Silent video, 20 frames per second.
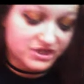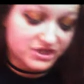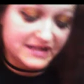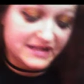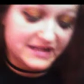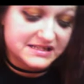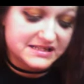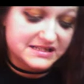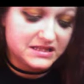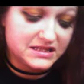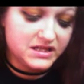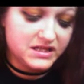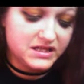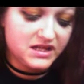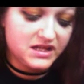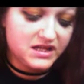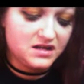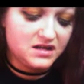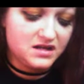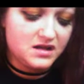that is
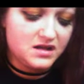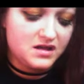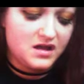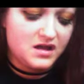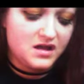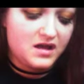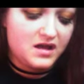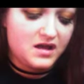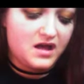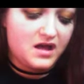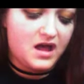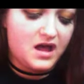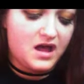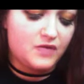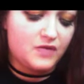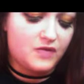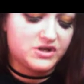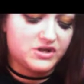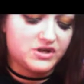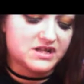clean
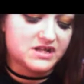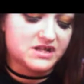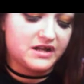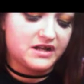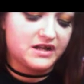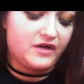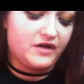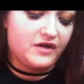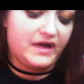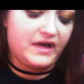and we're just going to go